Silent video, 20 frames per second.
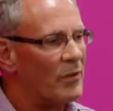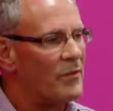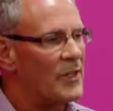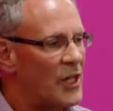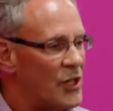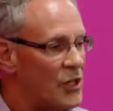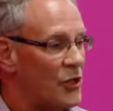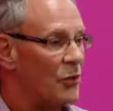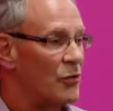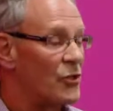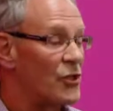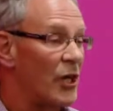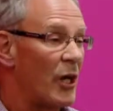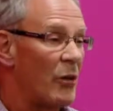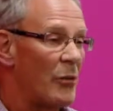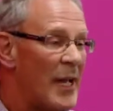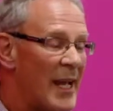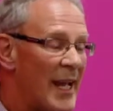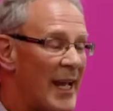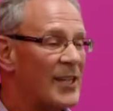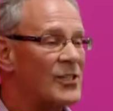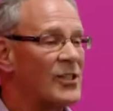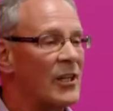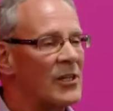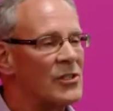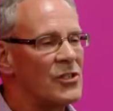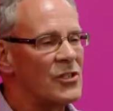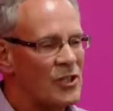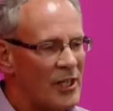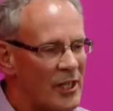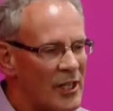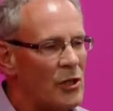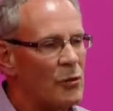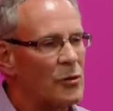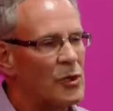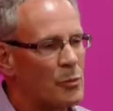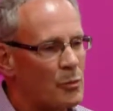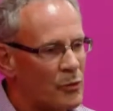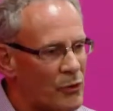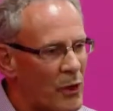of the issues. So it's a
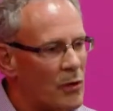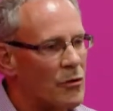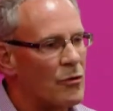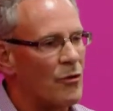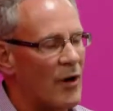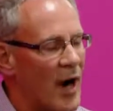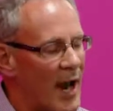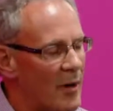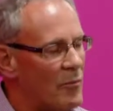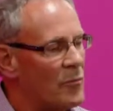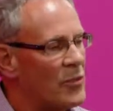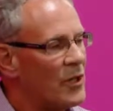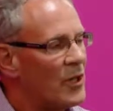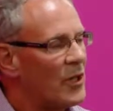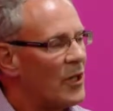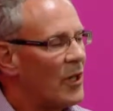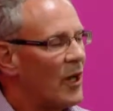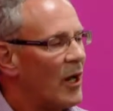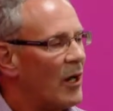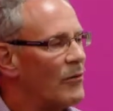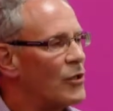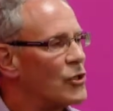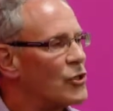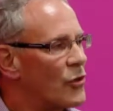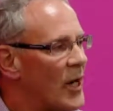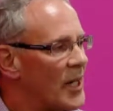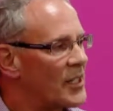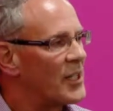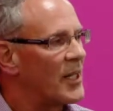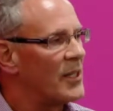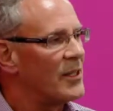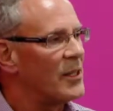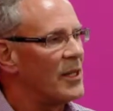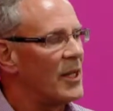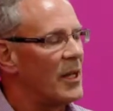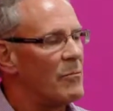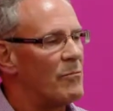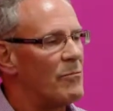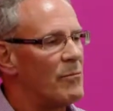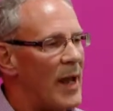continuous program of addressing the
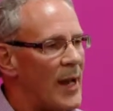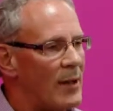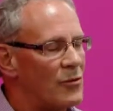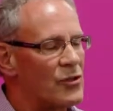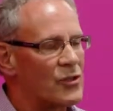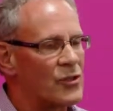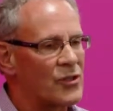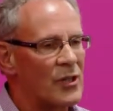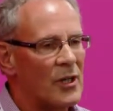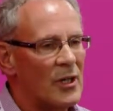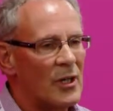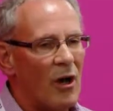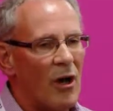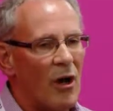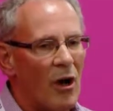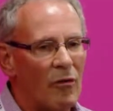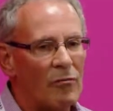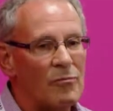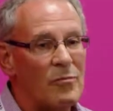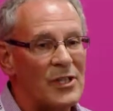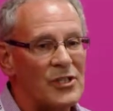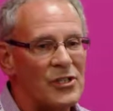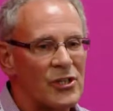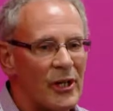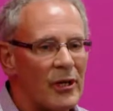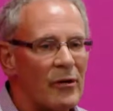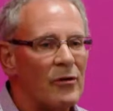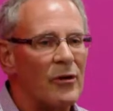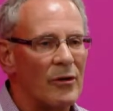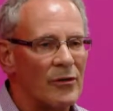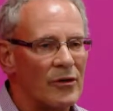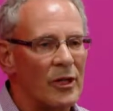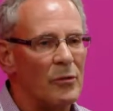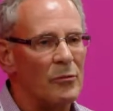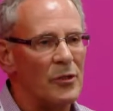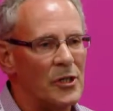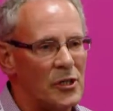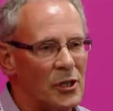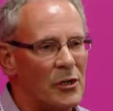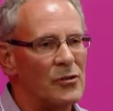amounts of material that
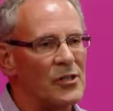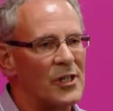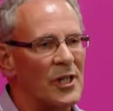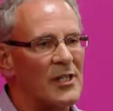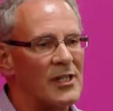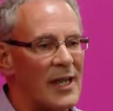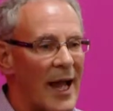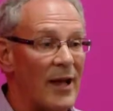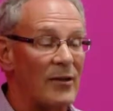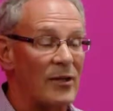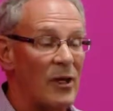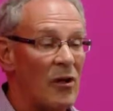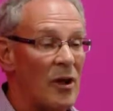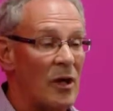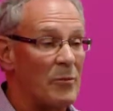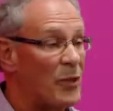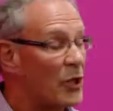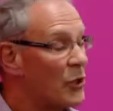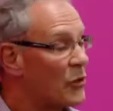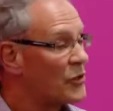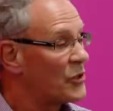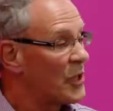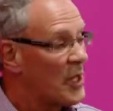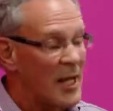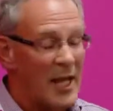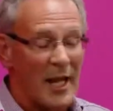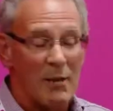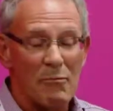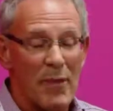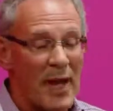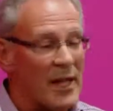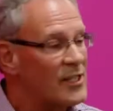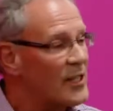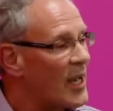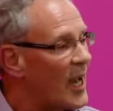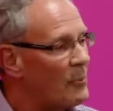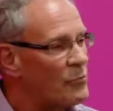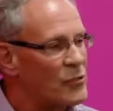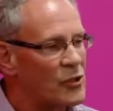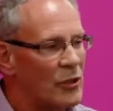we're using down the line, because it makes
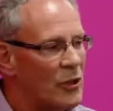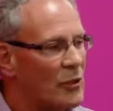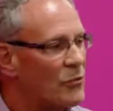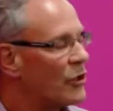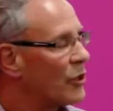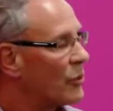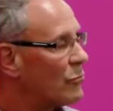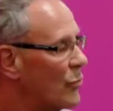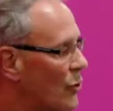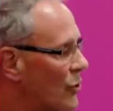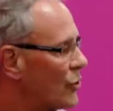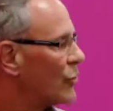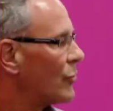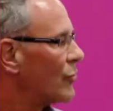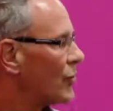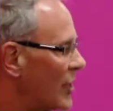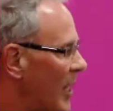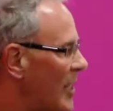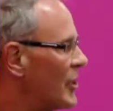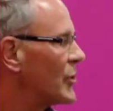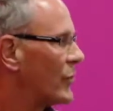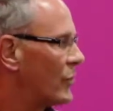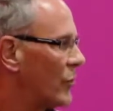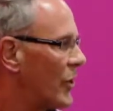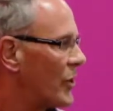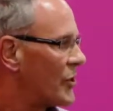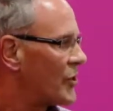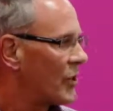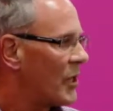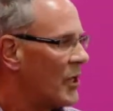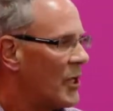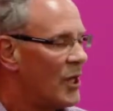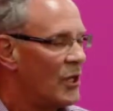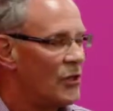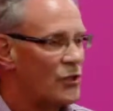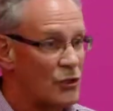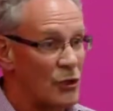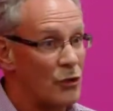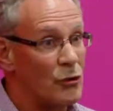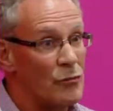absolute commercial sense for us
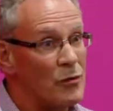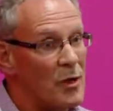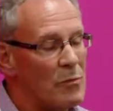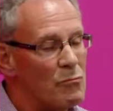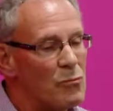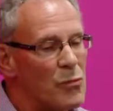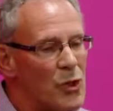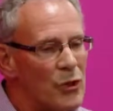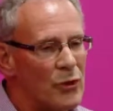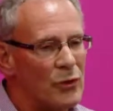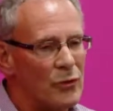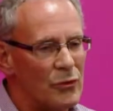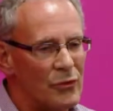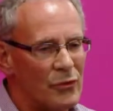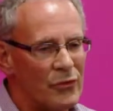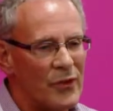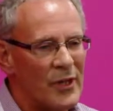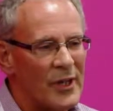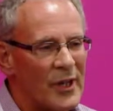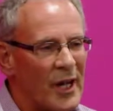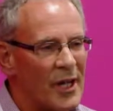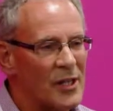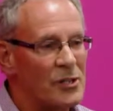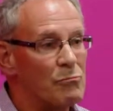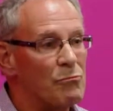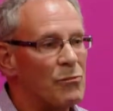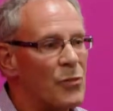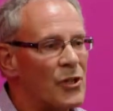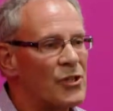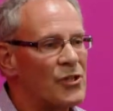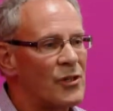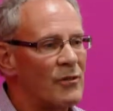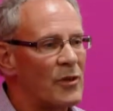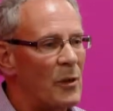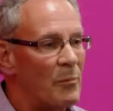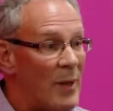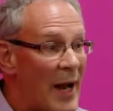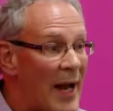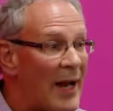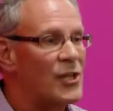to remove as much of the
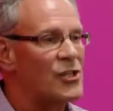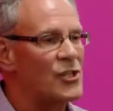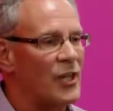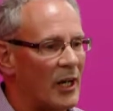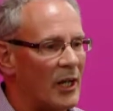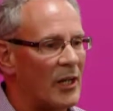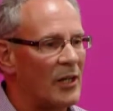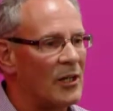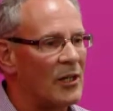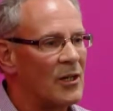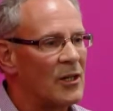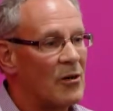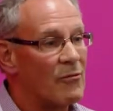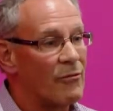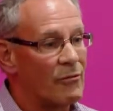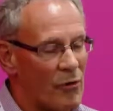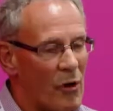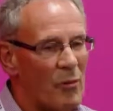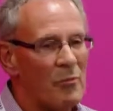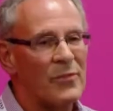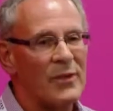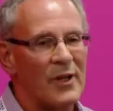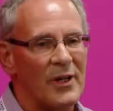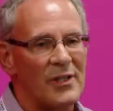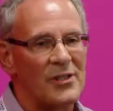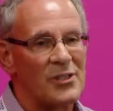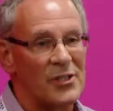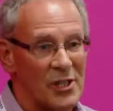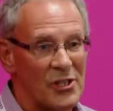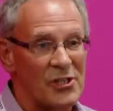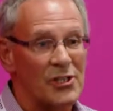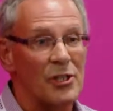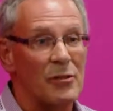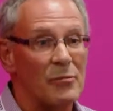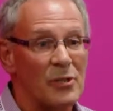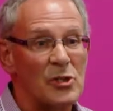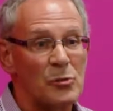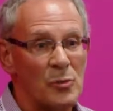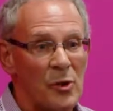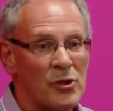packaging from the system
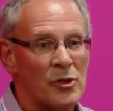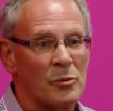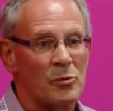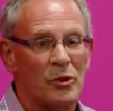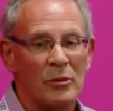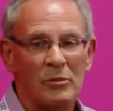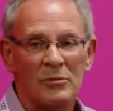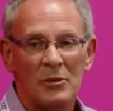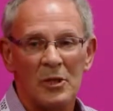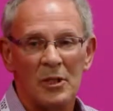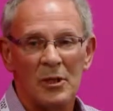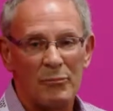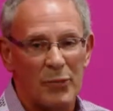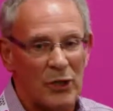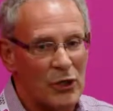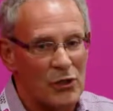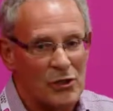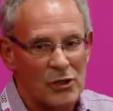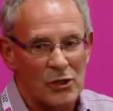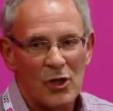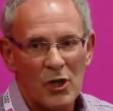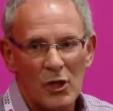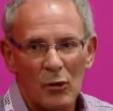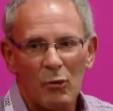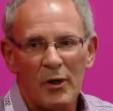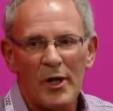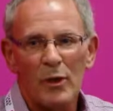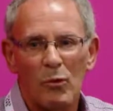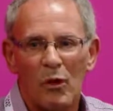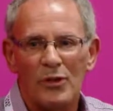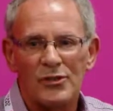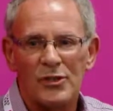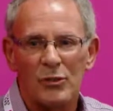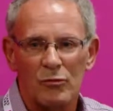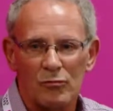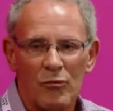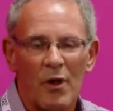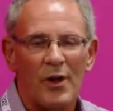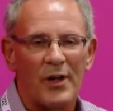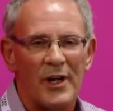as possible, because we want to
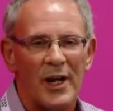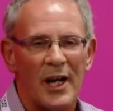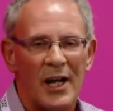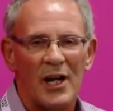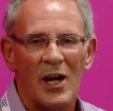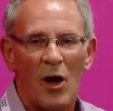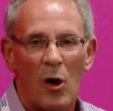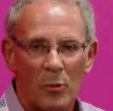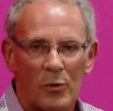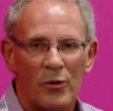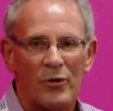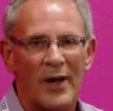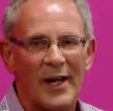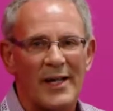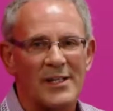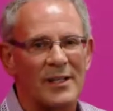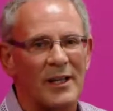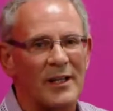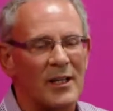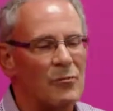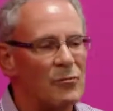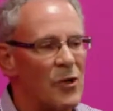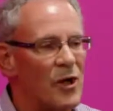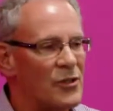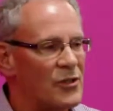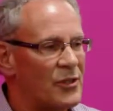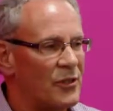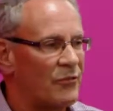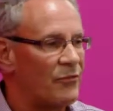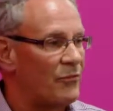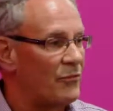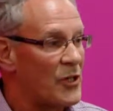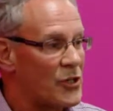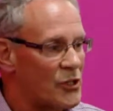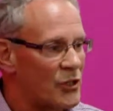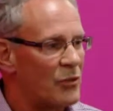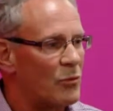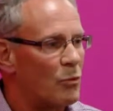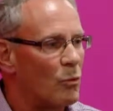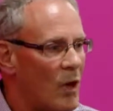run and operate at the most
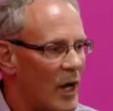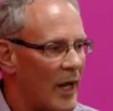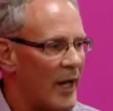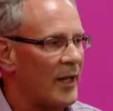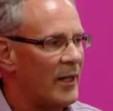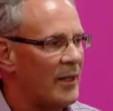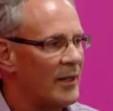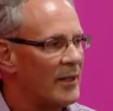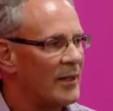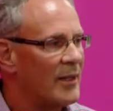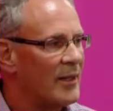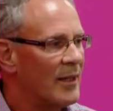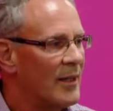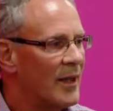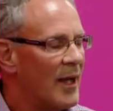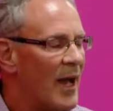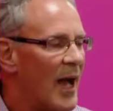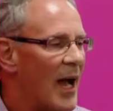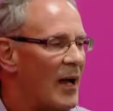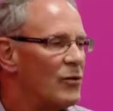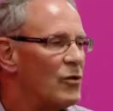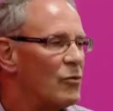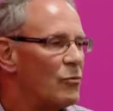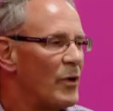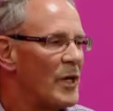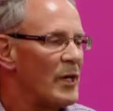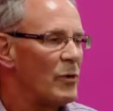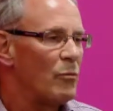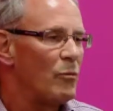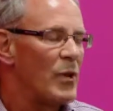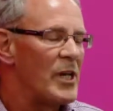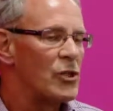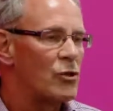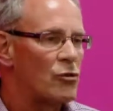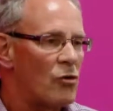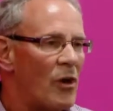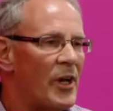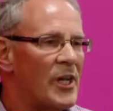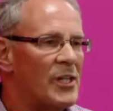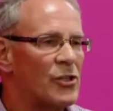efficient way. And we
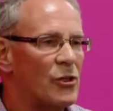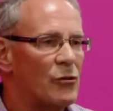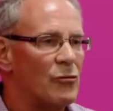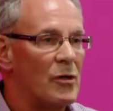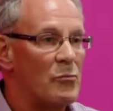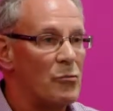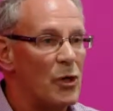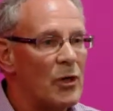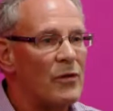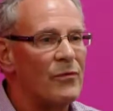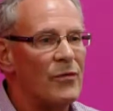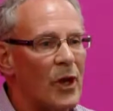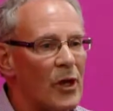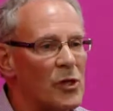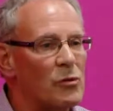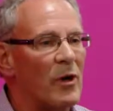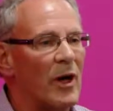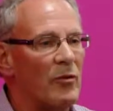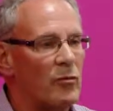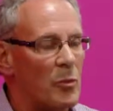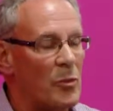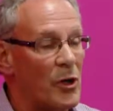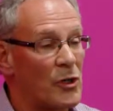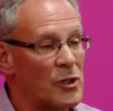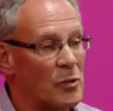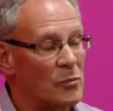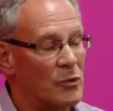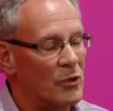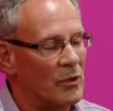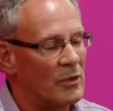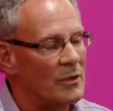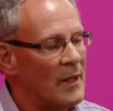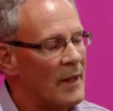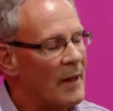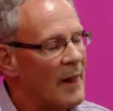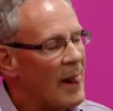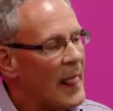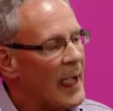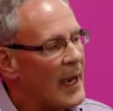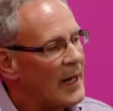try to remove those wherever possible.
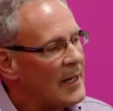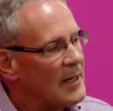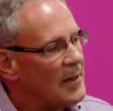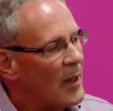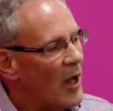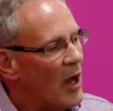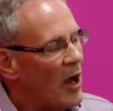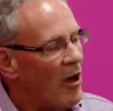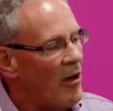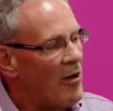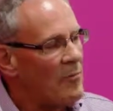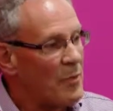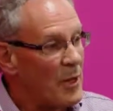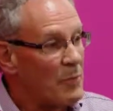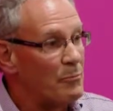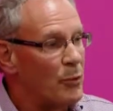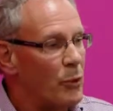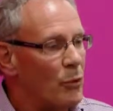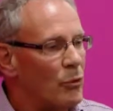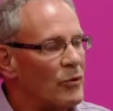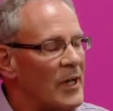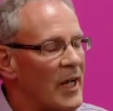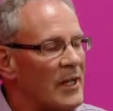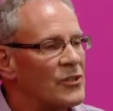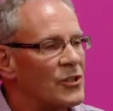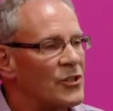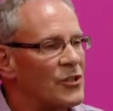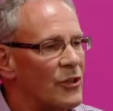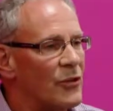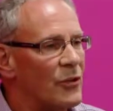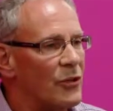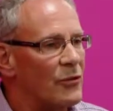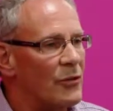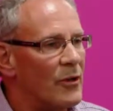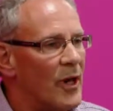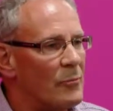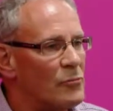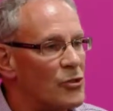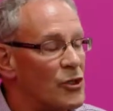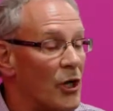I've been pulled
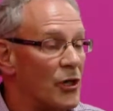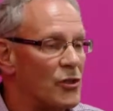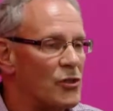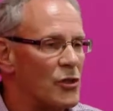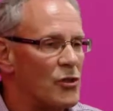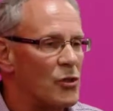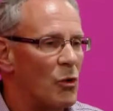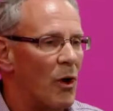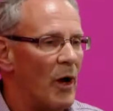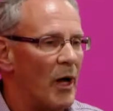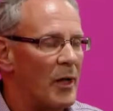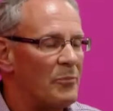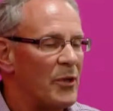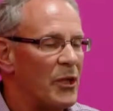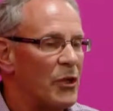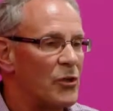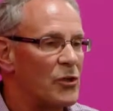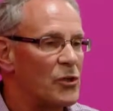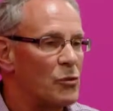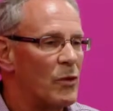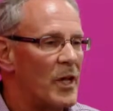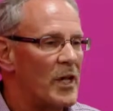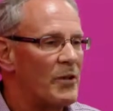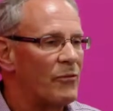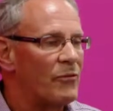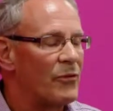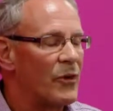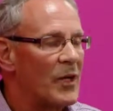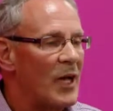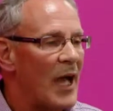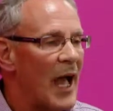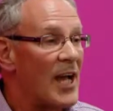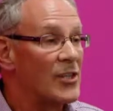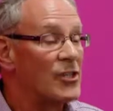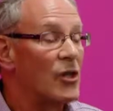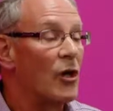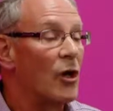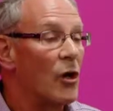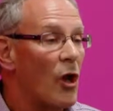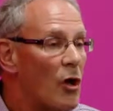into Church & Dwight because we've, as
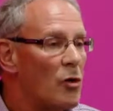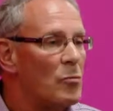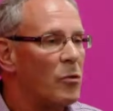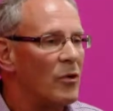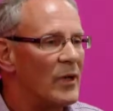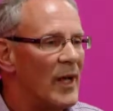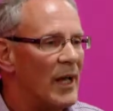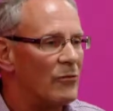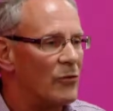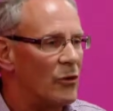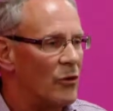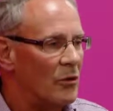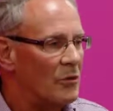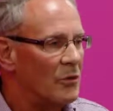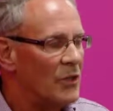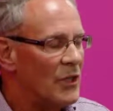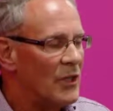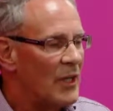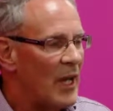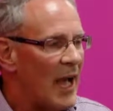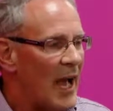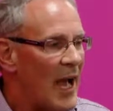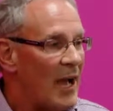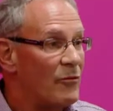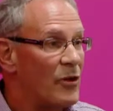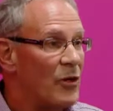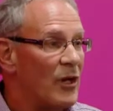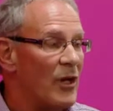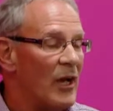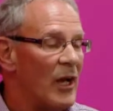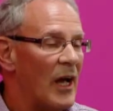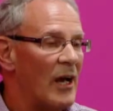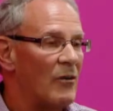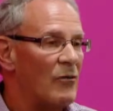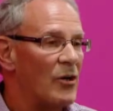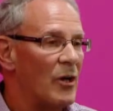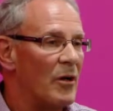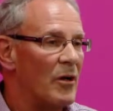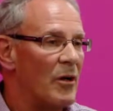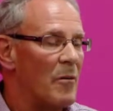a global level, have
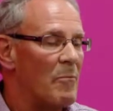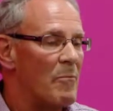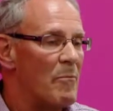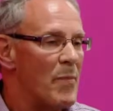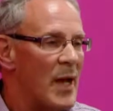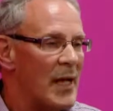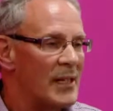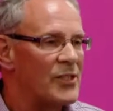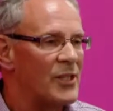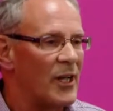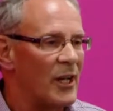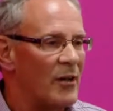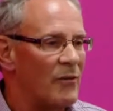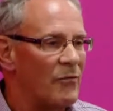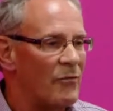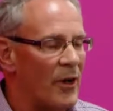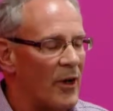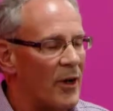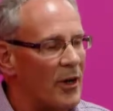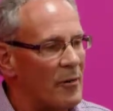a massive